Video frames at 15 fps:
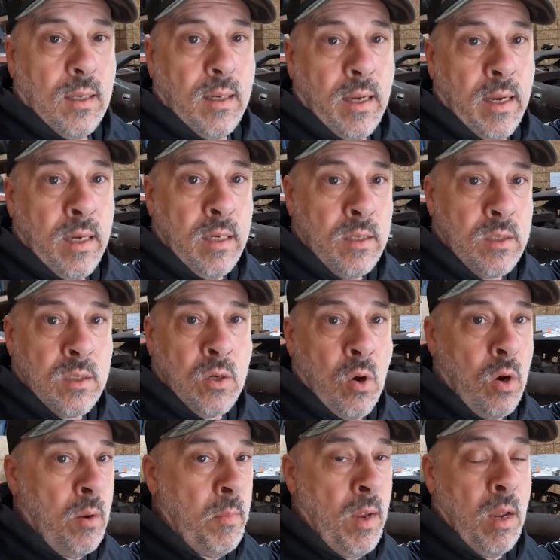is
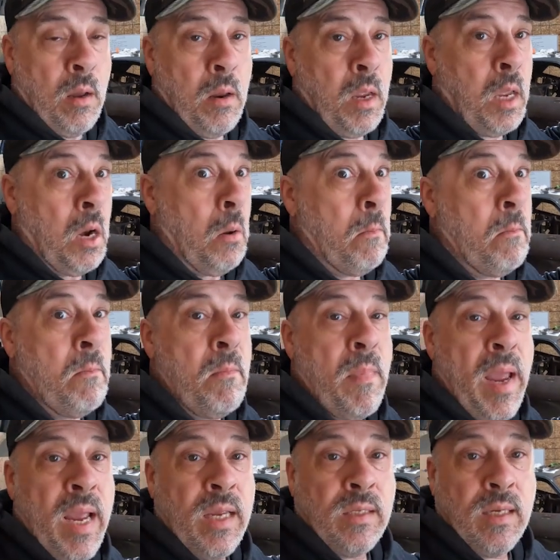going to be an
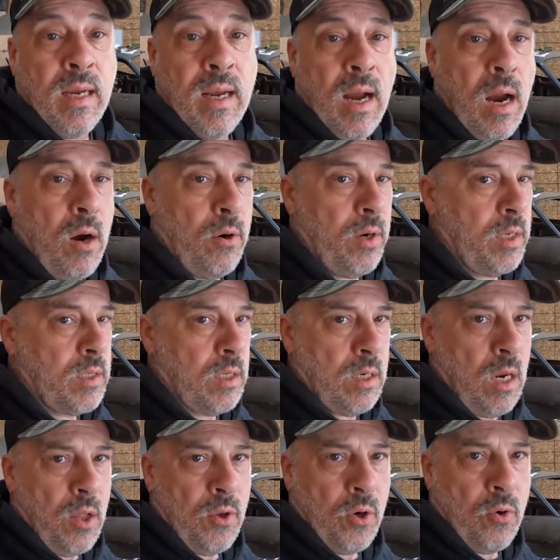amazing car, and it's
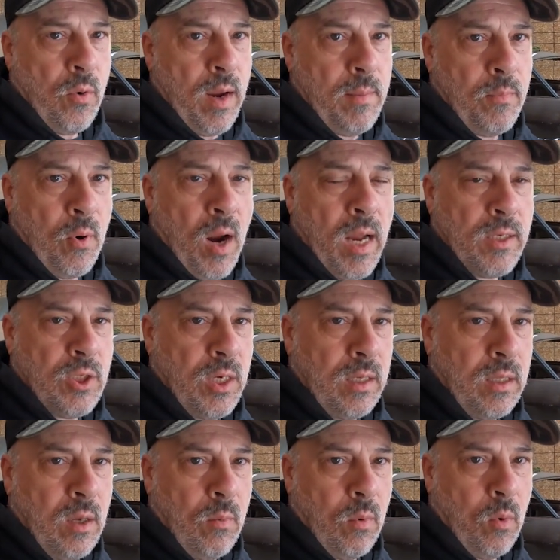another great
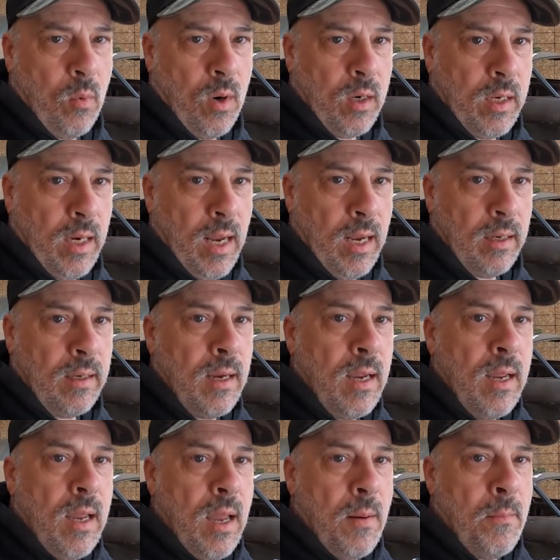project that we're working on.
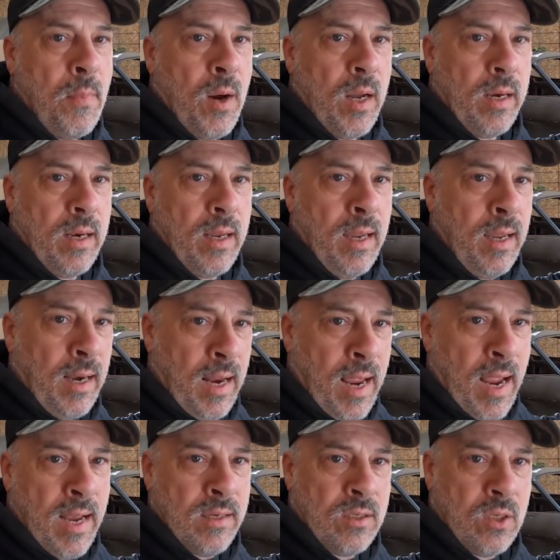But it
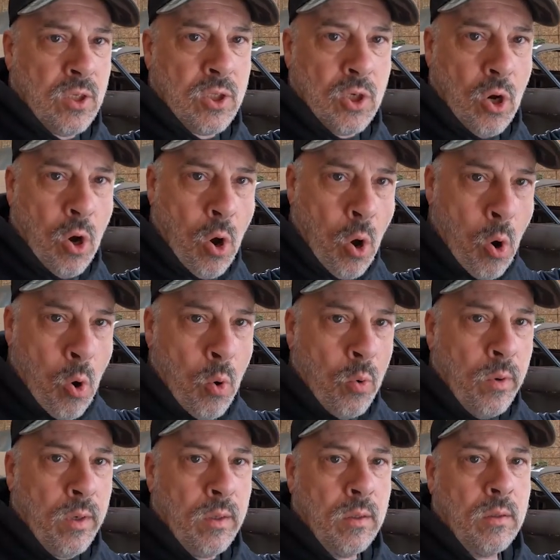has its
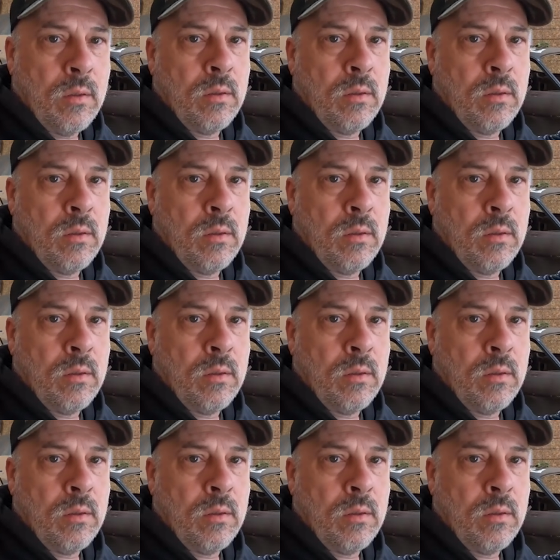own